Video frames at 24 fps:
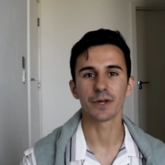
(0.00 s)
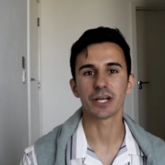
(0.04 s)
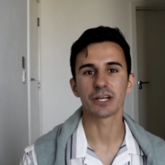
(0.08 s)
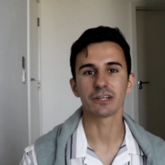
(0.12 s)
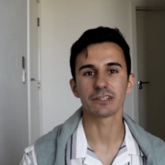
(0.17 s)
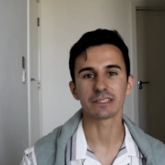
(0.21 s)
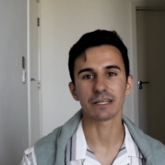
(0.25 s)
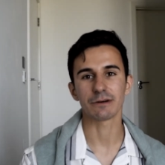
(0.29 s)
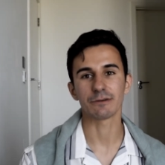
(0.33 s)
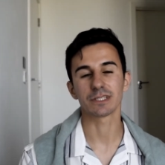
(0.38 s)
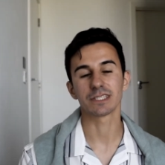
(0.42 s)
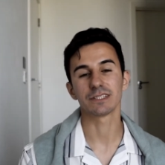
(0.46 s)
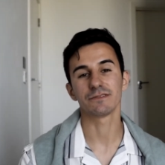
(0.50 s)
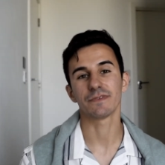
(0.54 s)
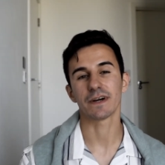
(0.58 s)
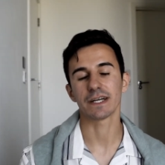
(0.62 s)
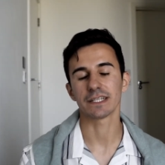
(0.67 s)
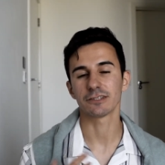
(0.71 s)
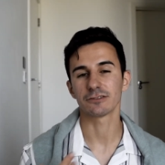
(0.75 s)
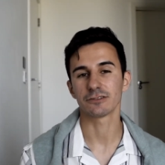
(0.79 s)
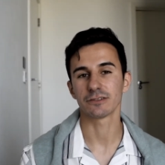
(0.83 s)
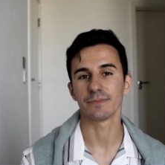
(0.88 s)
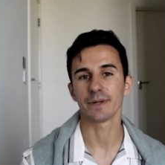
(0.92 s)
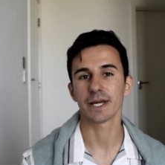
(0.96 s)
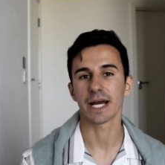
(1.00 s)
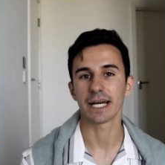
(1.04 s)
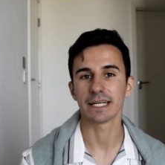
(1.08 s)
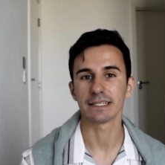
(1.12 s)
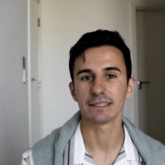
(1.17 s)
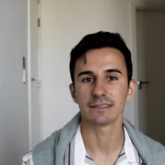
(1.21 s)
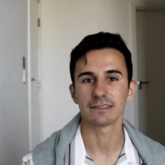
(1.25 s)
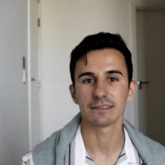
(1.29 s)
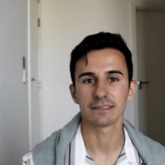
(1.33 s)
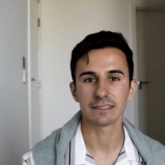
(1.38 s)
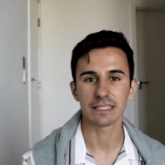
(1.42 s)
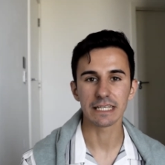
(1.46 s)
because I was invited to
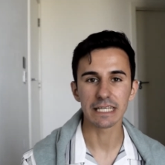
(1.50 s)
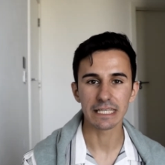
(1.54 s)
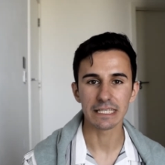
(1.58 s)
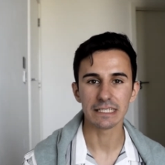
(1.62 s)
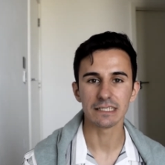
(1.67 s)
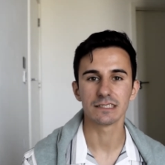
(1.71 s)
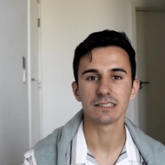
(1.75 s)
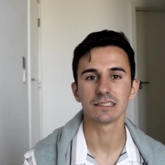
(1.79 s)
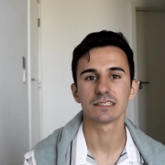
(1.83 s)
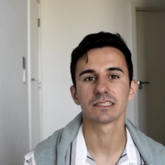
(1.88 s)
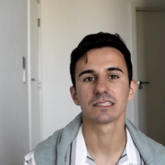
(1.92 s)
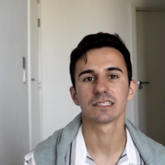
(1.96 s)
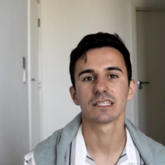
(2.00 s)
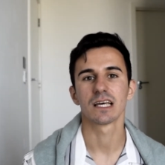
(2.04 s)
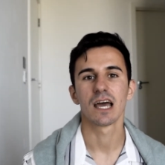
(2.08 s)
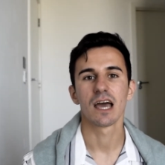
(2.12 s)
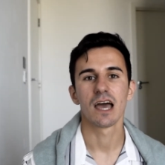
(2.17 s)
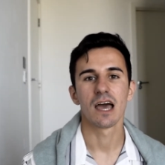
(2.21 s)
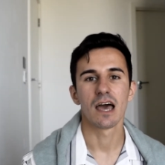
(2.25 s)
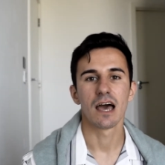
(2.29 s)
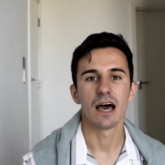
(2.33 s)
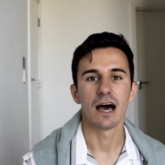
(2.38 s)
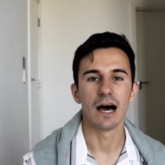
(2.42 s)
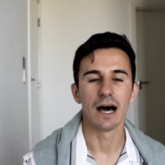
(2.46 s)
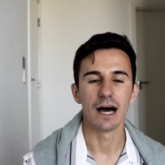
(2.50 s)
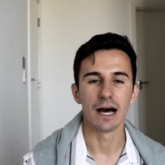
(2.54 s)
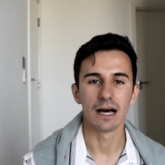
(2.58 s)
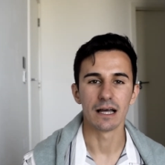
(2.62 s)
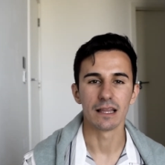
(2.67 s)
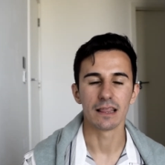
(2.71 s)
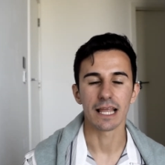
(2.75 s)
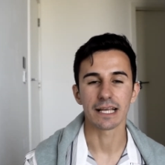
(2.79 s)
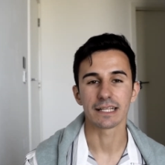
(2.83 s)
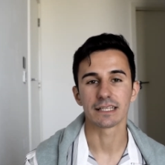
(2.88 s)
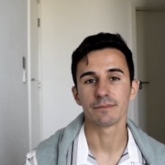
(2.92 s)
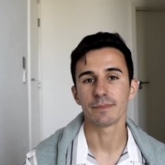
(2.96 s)
behind the scenes,
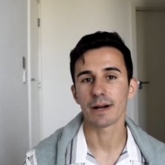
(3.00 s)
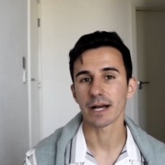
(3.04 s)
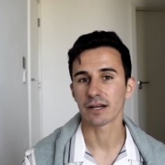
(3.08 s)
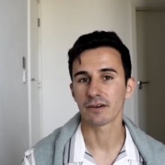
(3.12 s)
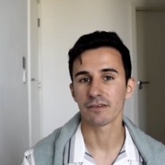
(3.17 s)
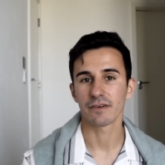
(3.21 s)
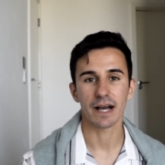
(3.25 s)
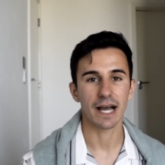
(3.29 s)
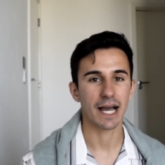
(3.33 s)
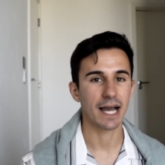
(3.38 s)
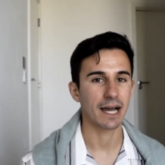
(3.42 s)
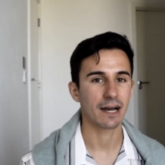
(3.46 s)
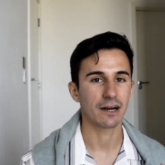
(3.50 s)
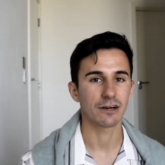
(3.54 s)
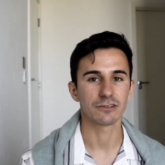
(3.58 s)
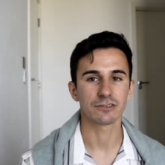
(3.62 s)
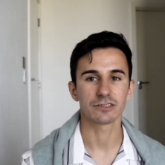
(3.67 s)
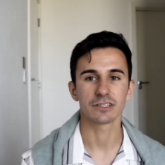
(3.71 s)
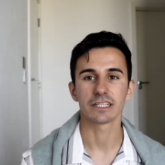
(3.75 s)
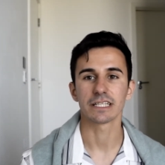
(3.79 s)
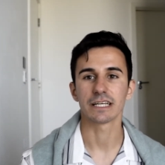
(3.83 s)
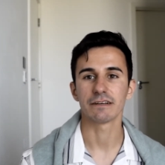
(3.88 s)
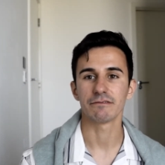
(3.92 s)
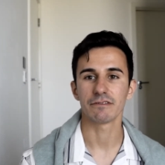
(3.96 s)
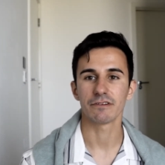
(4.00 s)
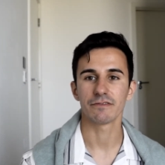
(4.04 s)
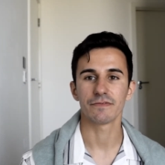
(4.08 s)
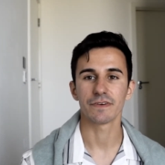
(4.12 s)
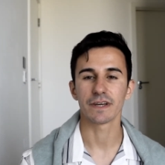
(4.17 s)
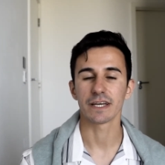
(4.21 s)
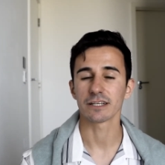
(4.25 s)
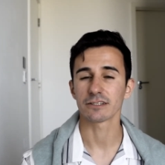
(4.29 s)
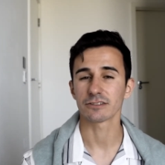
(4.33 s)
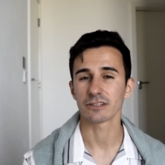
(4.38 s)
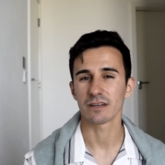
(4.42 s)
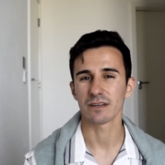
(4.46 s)
like the back of house and
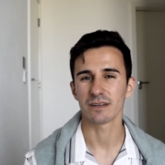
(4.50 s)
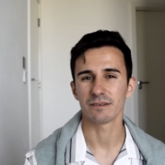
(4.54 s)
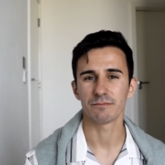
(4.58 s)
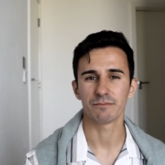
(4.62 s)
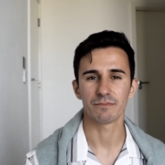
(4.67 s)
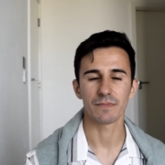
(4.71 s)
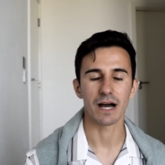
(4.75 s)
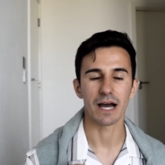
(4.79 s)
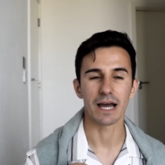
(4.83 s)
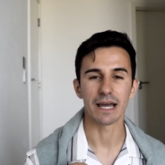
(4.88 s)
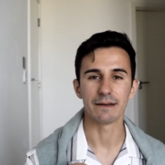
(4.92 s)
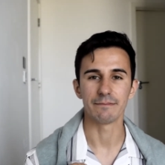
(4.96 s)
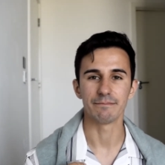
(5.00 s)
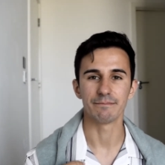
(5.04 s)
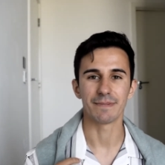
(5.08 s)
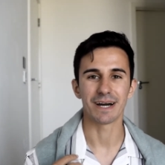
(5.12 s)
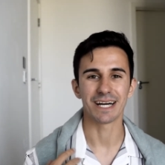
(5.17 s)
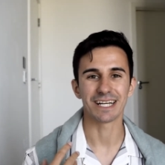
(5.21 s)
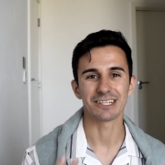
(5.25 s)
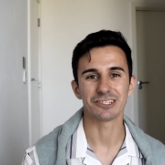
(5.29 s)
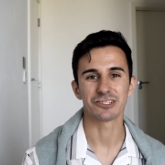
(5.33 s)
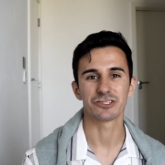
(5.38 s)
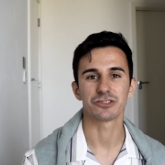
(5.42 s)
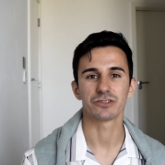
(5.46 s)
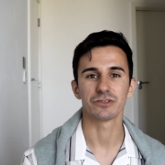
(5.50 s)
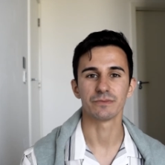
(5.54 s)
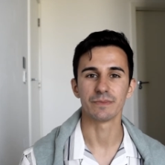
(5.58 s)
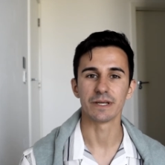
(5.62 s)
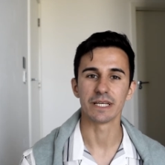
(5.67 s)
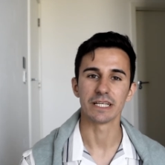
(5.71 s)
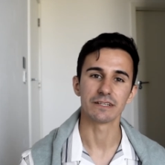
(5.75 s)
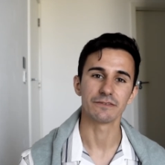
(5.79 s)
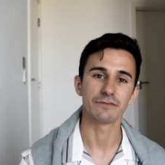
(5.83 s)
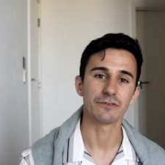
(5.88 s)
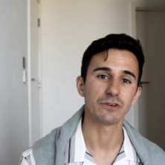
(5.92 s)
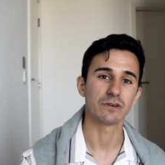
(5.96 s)
everything. So I managed to
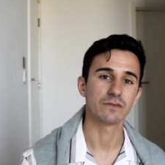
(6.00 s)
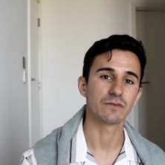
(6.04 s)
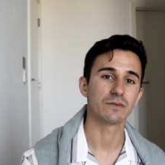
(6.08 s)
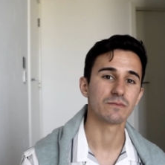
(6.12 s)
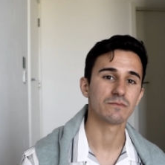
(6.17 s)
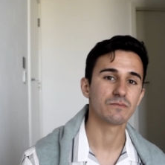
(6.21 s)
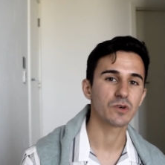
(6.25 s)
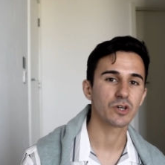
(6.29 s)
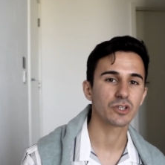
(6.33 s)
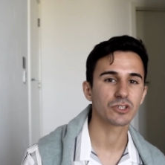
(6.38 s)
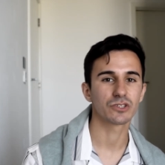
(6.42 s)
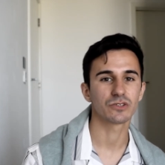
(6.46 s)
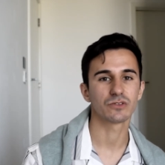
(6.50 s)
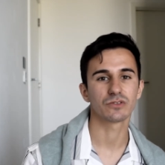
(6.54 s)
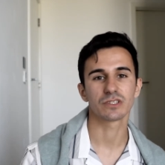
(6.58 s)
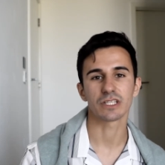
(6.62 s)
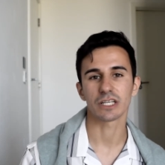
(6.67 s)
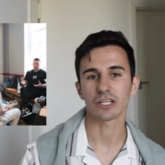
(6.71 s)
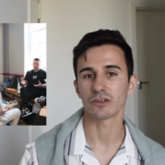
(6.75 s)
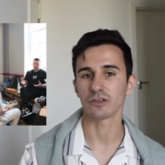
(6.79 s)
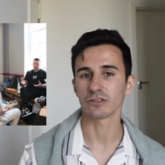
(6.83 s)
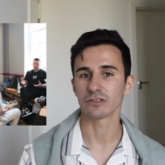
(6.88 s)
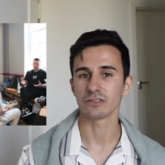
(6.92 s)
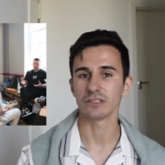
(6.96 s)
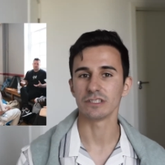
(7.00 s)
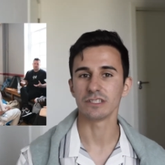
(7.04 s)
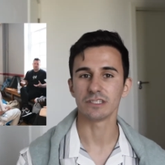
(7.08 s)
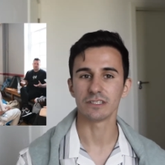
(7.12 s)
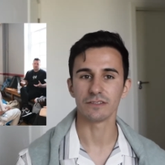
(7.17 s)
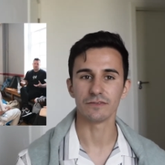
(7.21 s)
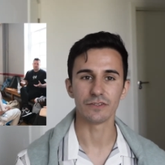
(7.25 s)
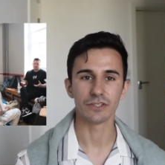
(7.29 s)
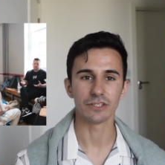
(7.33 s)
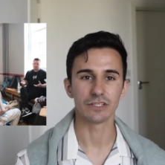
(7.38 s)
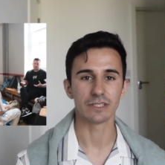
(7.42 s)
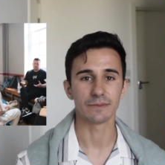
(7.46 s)
meet a few of the models, I got to
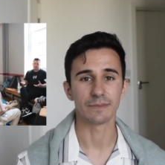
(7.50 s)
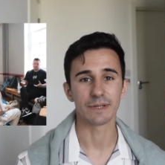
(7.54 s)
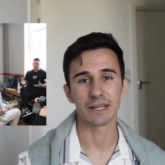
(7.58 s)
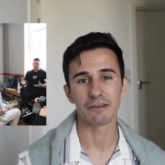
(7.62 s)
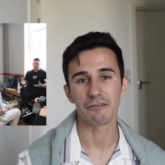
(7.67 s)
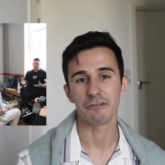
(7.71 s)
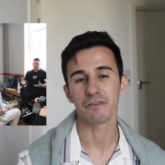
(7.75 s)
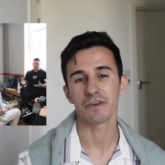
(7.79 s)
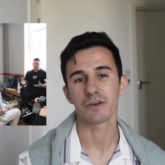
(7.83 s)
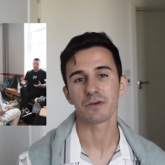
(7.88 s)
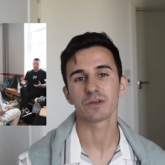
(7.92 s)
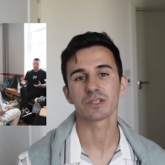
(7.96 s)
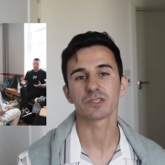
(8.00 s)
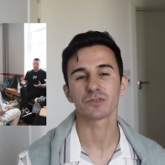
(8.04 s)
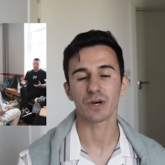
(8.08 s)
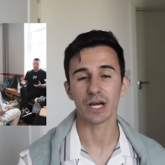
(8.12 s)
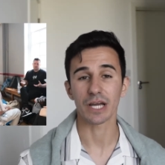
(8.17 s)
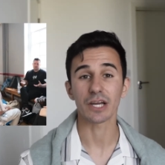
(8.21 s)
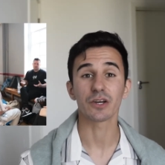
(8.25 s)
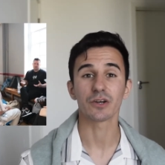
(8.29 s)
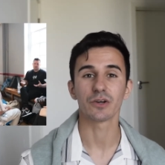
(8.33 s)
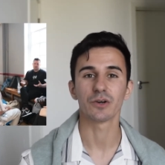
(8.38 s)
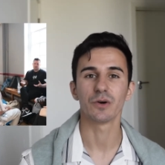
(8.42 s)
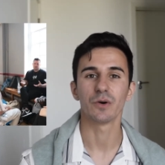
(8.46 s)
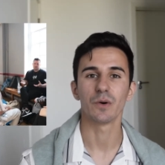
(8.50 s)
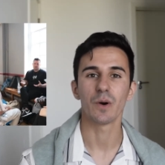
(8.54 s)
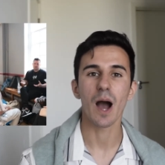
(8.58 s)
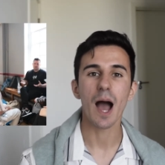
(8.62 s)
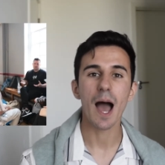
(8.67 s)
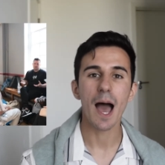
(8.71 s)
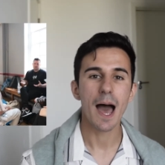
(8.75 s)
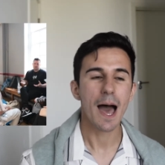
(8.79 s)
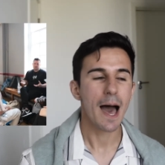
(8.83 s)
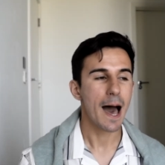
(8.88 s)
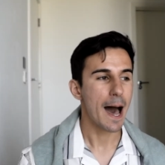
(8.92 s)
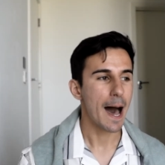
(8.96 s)
interview them and everything. It was quite cool,
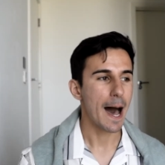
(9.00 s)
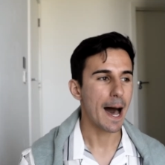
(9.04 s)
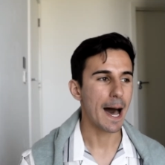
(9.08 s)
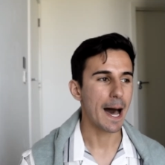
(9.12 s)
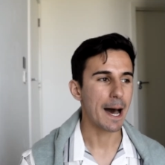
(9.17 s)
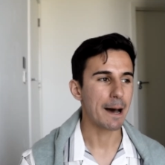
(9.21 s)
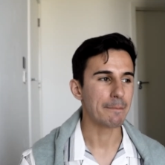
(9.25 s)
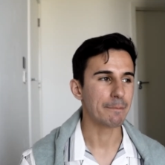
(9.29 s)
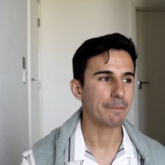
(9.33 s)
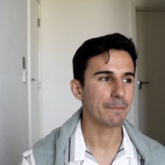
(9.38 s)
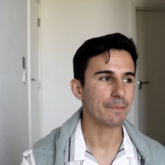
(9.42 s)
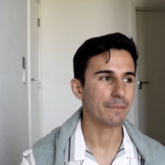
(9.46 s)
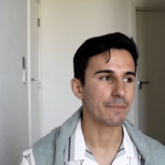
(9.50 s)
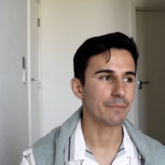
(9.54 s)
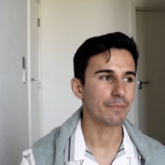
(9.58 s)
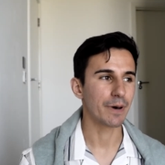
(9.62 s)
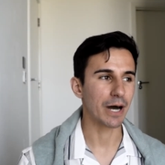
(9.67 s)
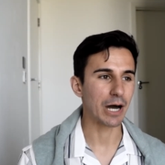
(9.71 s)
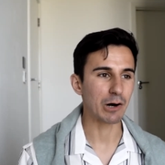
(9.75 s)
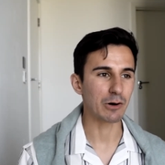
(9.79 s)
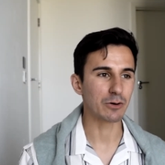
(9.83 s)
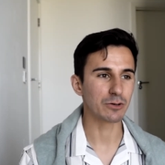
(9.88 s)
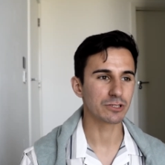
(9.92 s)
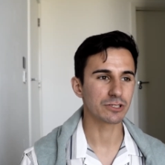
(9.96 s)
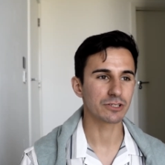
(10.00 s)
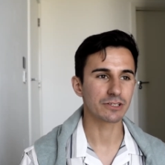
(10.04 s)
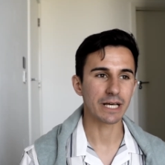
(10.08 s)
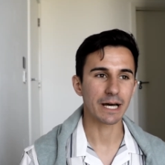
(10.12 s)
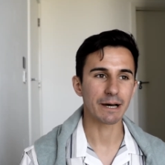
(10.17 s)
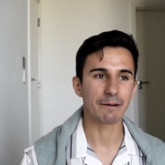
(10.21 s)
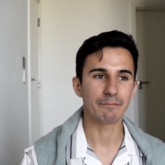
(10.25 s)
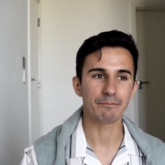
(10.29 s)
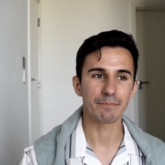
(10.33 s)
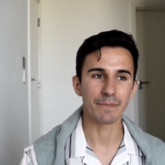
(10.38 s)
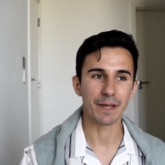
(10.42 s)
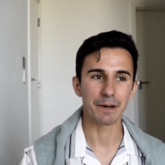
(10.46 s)
but also
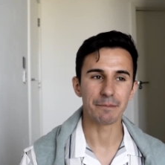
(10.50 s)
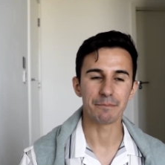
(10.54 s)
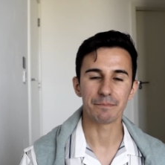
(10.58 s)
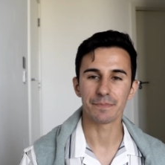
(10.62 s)
that